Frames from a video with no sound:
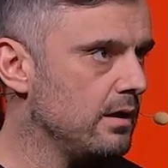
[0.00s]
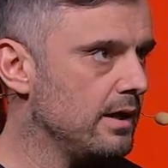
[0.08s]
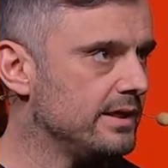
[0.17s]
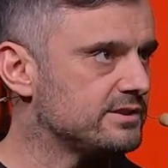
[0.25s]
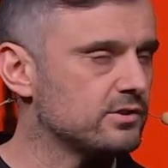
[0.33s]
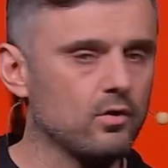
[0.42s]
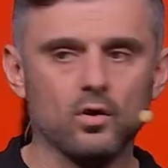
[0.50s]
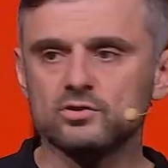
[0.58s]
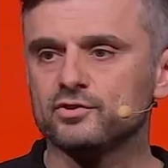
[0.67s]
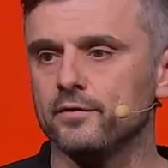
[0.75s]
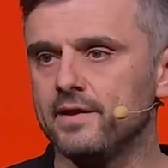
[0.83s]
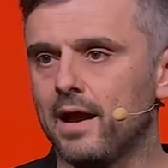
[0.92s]
It's
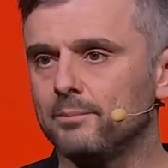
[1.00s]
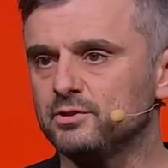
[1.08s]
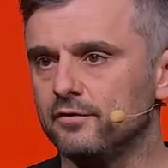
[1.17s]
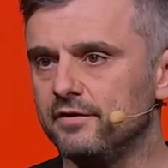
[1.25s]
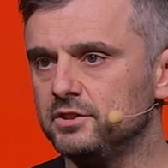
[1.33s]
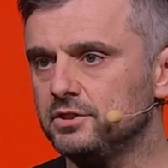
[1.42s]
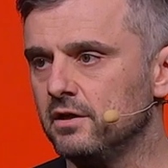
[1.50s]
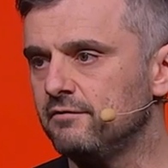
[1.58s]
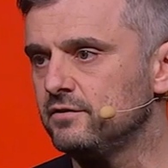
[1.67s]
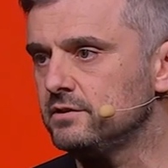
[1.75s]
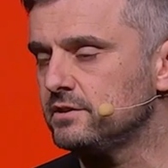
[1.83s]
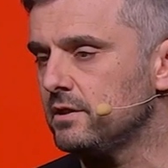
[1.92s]
also the observation of
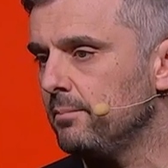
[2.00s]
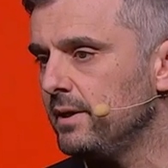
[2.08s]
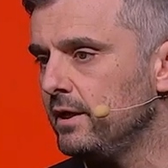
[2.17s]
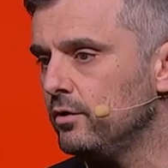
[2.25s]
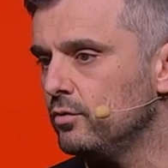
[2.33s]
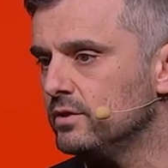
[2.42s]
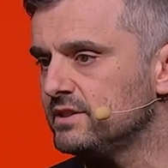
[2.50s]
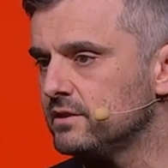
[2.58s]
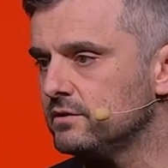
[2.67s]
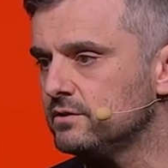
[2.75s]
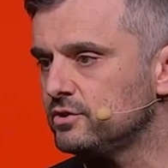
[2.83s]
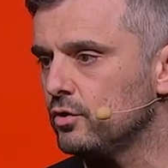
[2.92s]
somebody who is
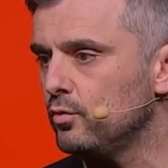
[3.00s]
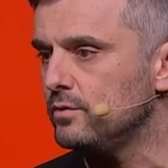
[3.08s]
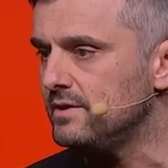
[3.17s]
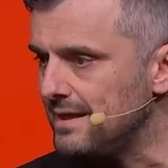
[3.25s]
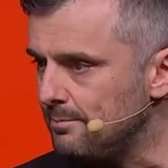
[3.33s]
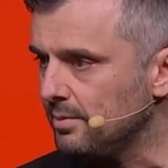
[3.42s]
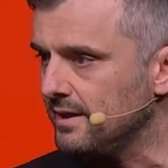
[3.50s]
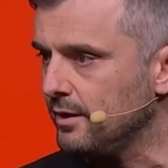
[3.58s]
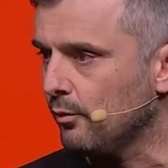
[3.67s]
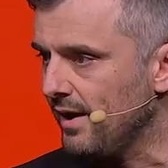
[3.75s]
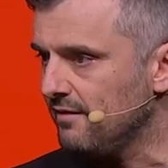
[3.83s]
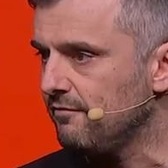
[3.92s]
so deeply
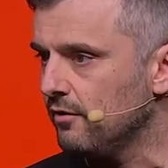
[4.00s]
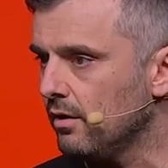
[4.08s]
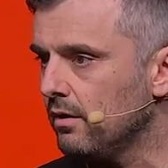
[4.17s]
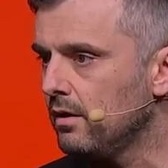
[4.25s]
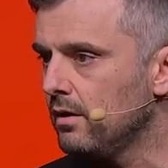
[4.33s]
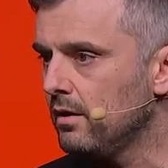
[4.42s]
grateful